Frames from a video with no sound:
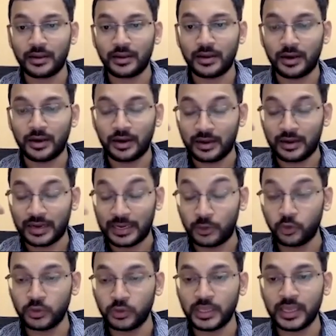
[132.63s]

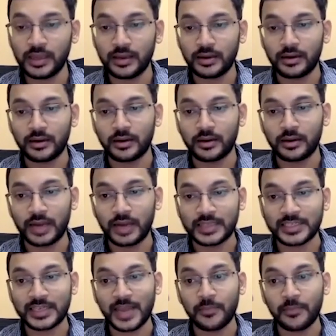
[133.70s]
the
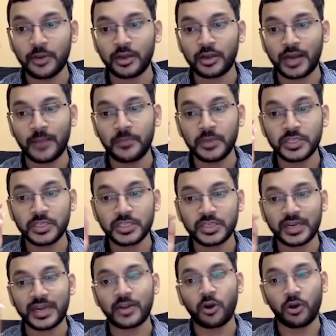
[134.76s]
acetabular cup
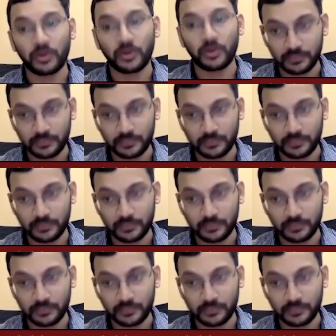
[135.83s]
straight on.